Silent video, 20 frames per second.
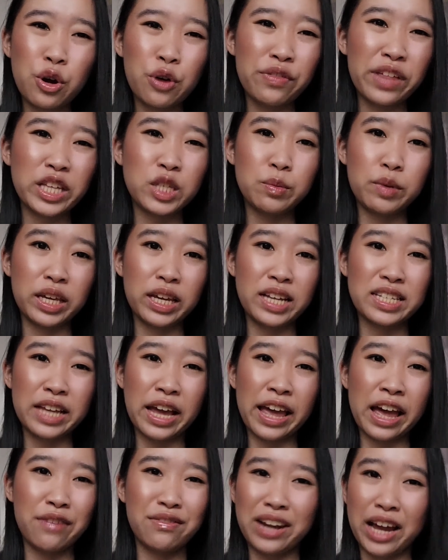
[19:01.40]
if that's because I
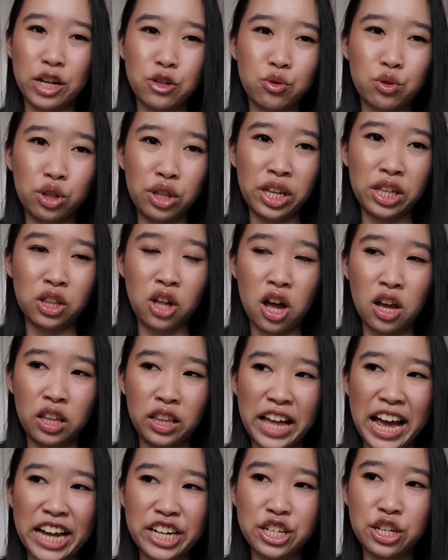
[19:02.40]
have naturally long
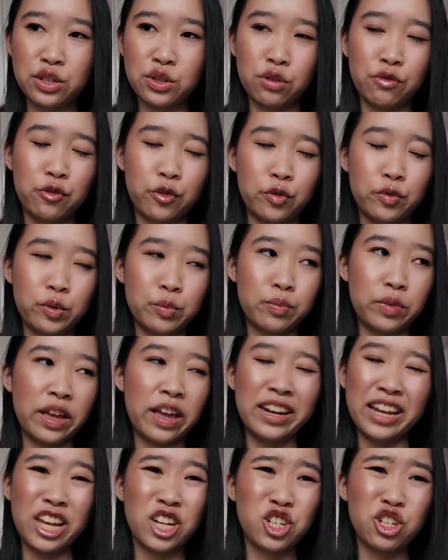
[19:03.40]
lashes or it was an
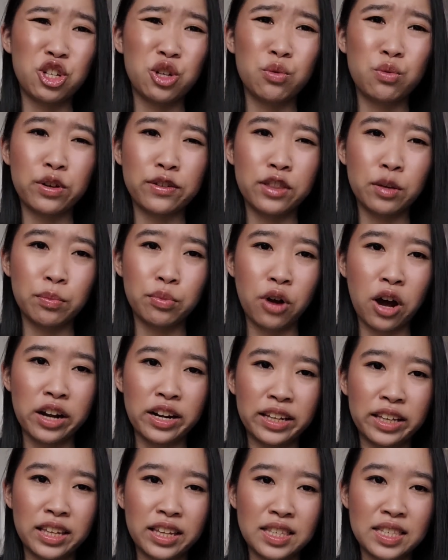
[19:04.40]
issue with the
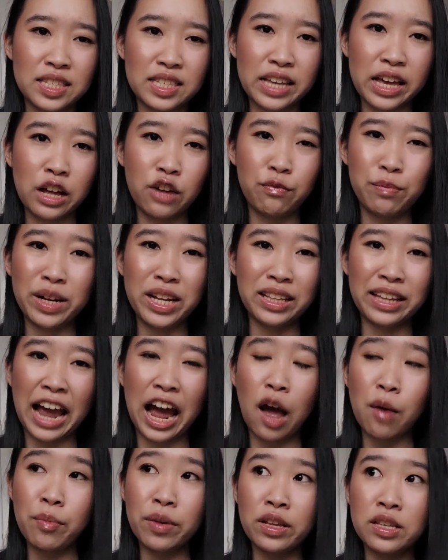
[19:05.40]
product itself, but it
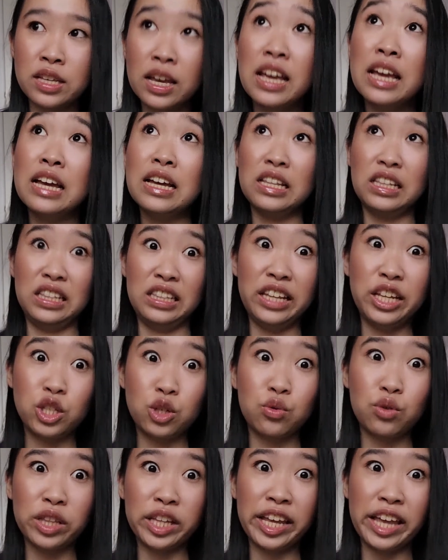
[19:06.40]
happened
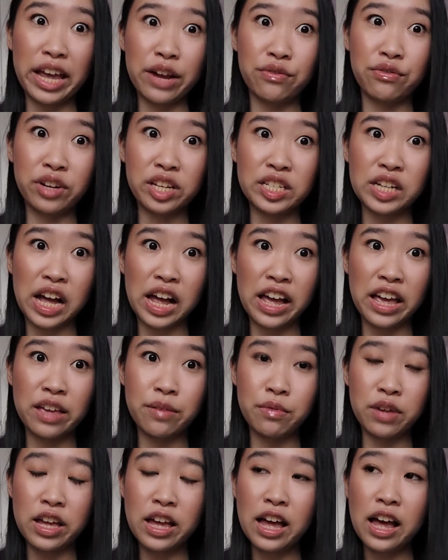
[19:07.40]
literally every time
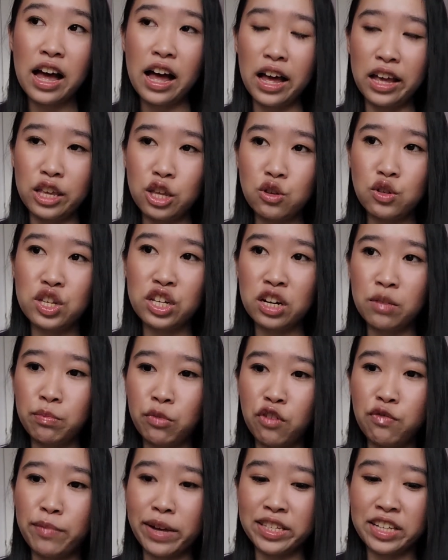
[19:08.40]
I used it on
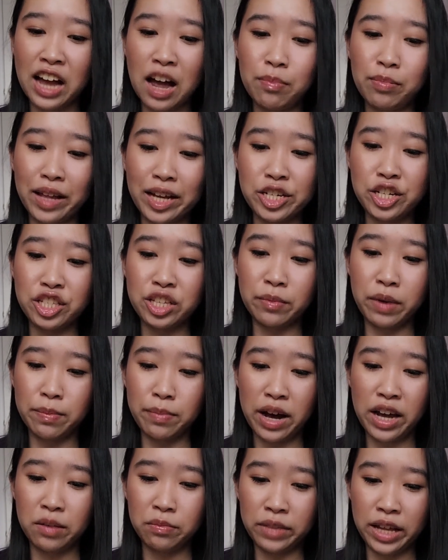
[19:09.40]
both my top lashes and my
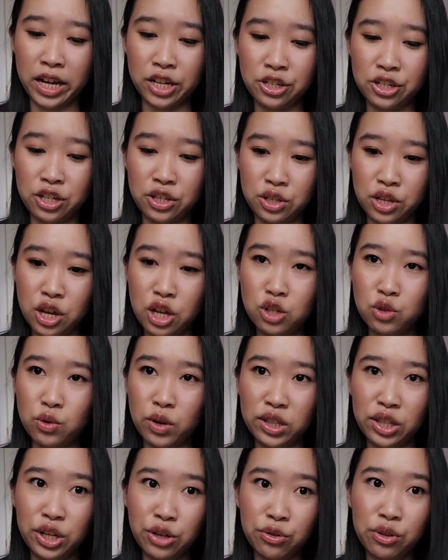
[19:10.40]
bottom lashes, so I
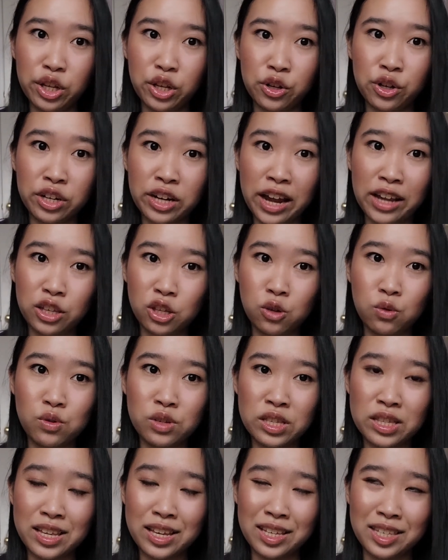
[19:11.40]
literally could not use
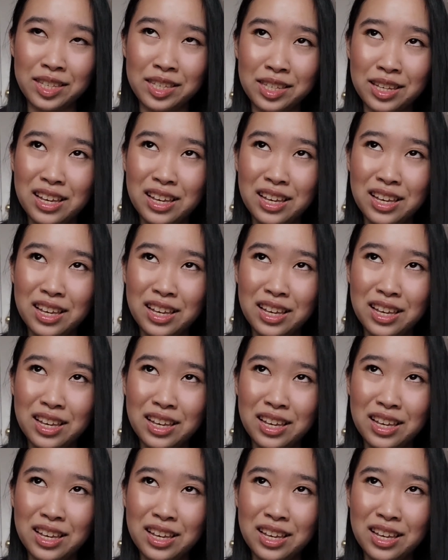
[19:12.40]
this